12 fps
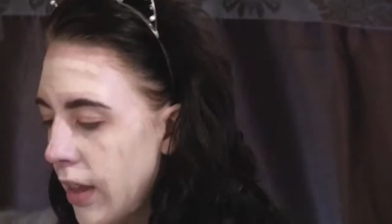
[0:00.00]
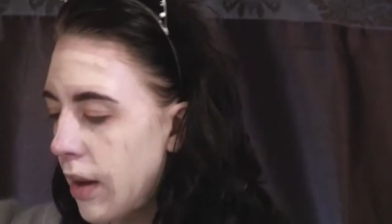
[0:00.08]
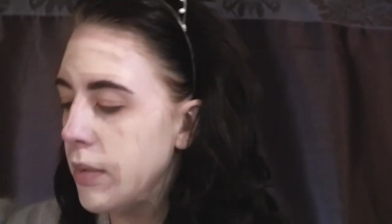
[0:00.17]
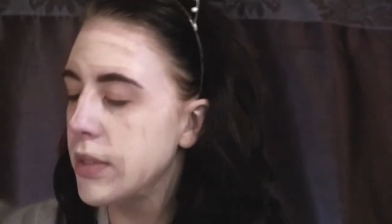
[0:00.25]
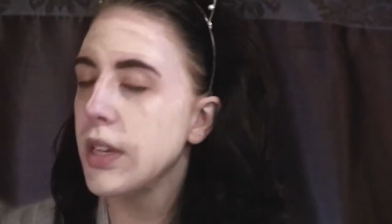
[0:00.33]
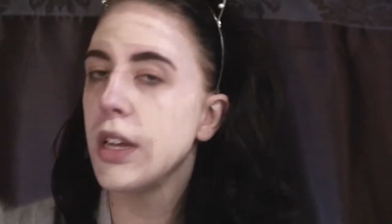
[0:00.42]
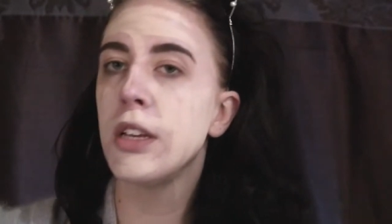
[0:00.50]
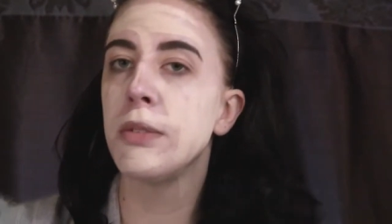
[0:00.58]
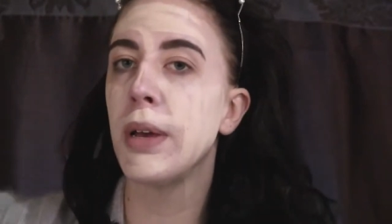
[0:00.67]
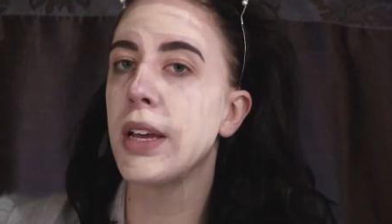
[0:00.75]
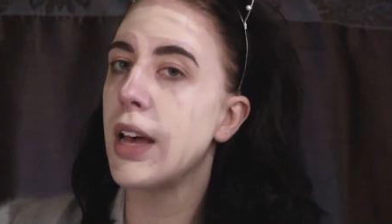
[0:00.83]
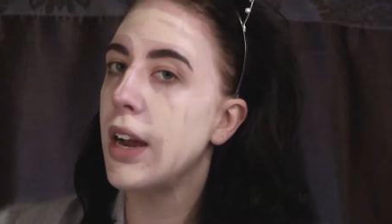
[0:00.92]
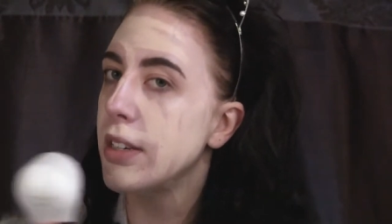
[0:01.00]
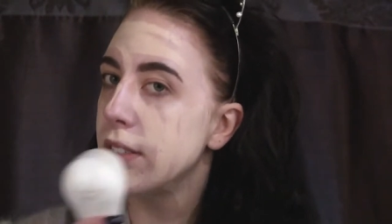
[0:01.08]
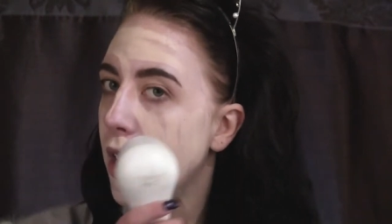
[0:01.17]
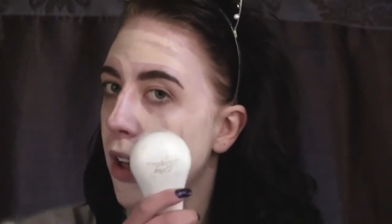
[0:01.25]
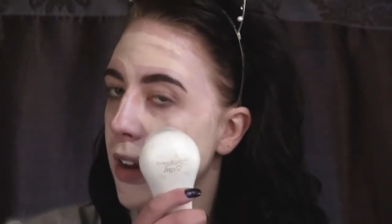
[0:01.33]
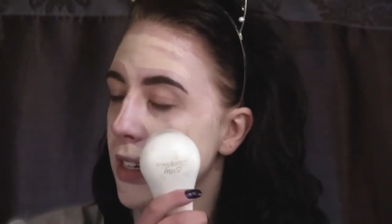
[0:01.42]
And then I'm just going to use my
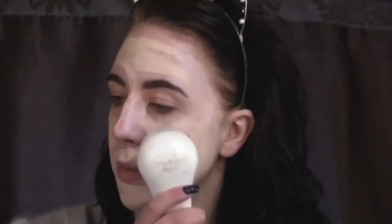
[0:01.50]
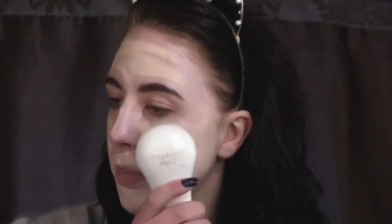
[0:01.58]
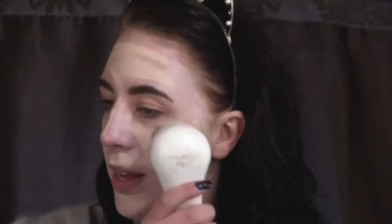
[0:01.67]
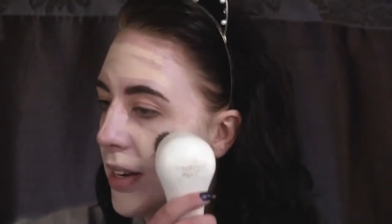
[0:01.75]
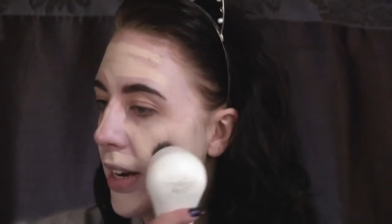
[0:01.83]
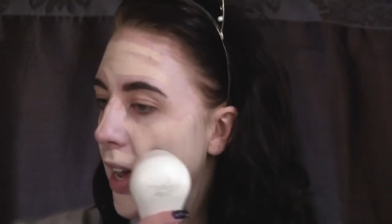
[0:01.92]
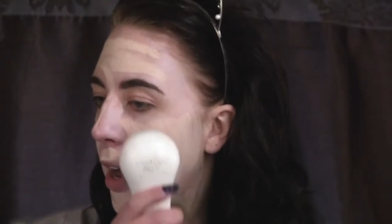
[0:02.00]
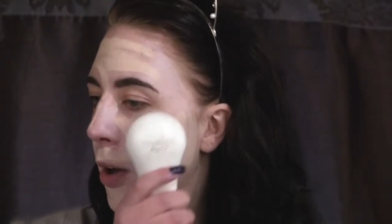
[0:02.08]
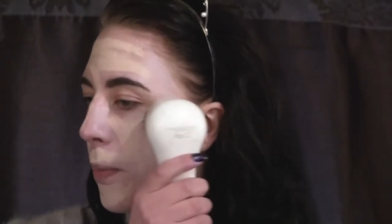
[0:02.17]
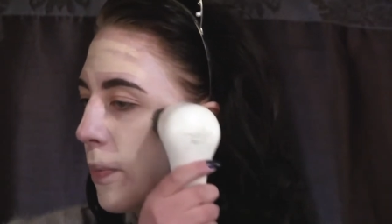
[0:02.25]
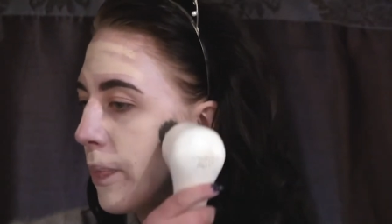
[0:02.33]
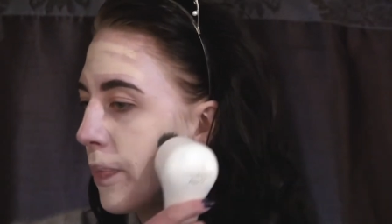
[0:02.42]
Clarisonic to blend it out.